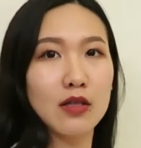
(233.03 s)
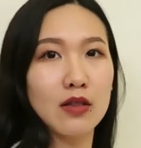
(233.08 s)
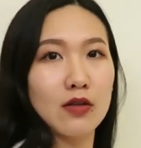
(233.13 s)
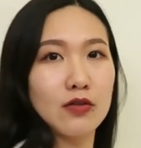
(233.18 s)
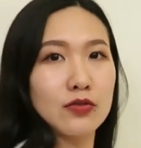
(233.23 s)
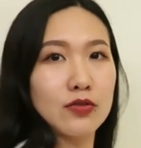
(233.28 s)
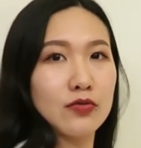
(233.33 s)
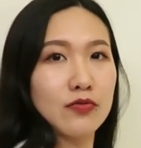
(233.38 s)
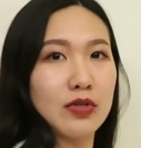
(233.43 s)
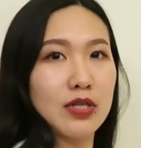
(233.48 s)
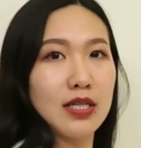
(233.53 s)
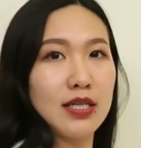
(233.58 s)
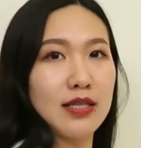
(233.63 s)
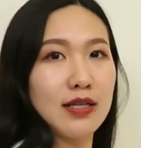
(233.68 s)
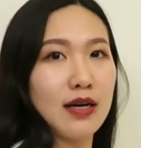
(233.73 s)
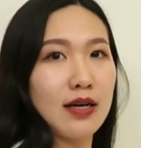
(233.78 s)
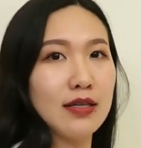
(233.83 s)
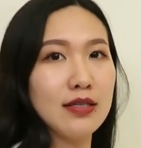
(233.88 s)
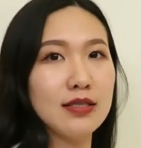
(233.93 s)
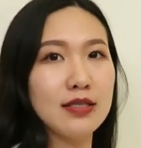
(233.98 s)
looks really
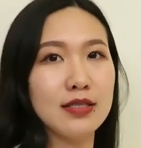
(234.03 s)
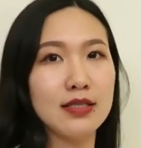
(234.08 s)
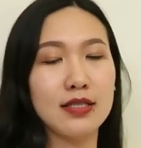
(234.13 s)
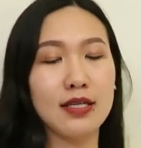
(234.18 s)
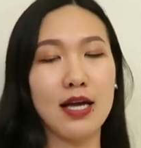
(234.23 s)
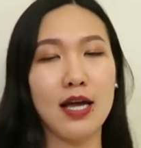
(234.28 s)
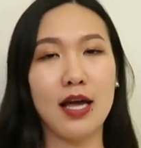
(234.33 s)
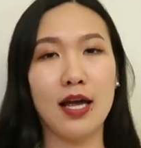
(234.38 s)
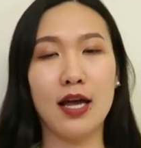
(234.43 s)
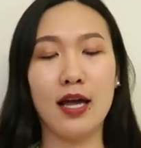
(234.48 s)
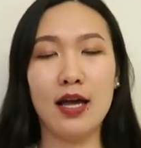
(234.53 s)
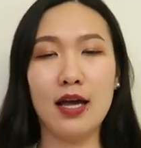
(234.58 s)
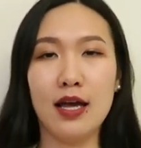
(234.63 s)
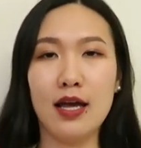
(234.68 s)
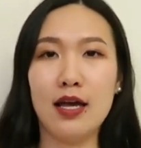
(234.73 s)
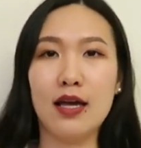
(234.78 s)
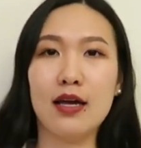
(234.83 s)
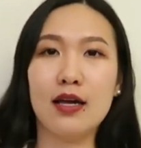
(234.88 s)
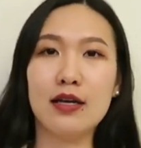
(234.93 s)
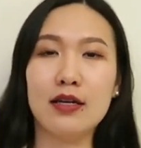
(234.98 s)
nice
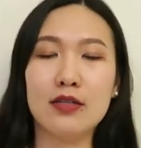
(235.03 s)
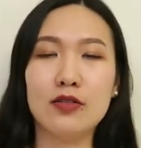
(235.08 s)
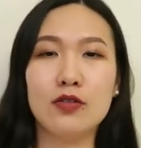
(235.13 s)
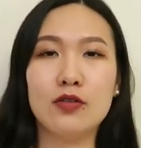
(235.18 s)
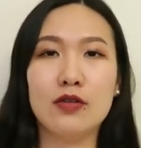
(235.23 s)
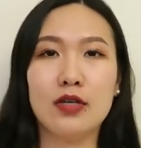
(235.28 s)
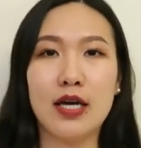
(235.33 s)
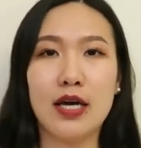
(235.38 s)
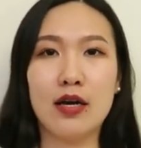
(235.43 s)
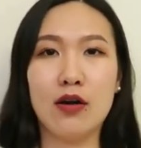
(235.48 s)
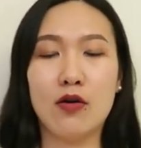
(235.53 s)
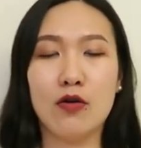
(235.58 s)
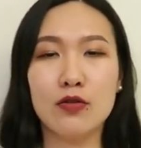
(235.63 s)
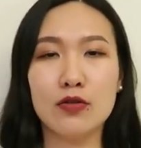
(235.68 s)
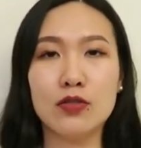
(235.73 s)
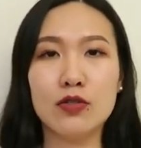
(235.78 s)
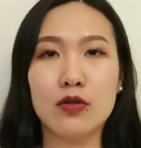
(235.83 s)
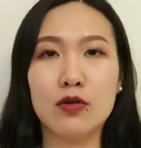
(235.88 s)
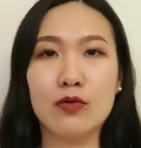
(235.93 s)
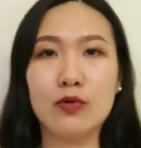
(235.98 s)
and you can
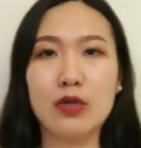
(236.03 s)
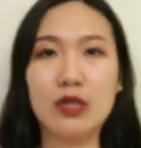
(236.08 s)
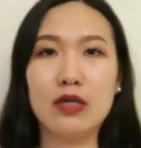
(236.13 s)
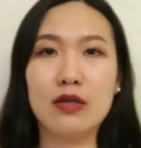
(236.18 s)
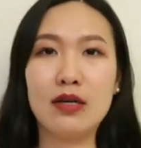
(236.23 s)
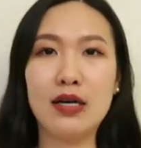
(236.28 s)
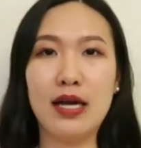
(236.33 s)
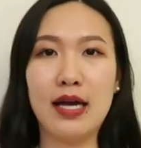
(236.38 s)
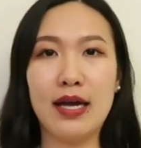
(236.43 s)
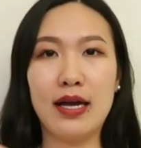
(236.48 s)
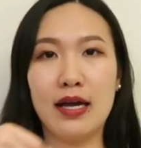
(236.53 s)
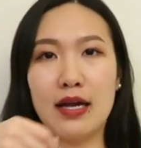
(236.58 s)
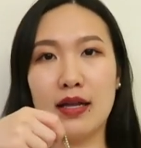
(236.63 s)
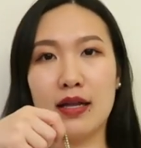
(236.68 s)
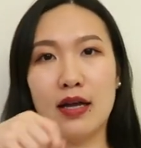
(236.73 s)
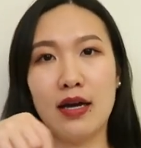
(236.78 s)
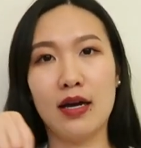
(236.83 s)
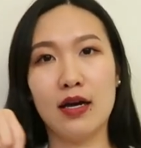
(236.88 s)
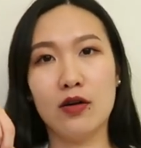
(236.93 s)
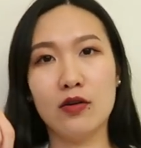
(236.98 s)
also wear it
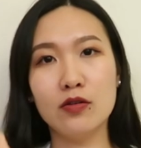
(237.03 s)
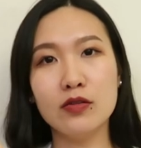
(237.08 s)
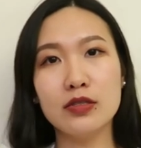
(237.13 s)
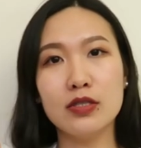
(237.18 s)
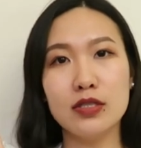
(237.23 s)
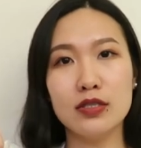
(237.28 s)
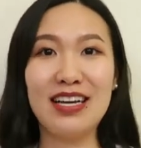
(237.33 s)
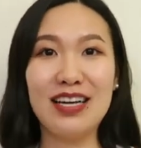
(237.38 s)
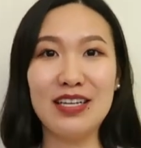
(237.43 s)
handheld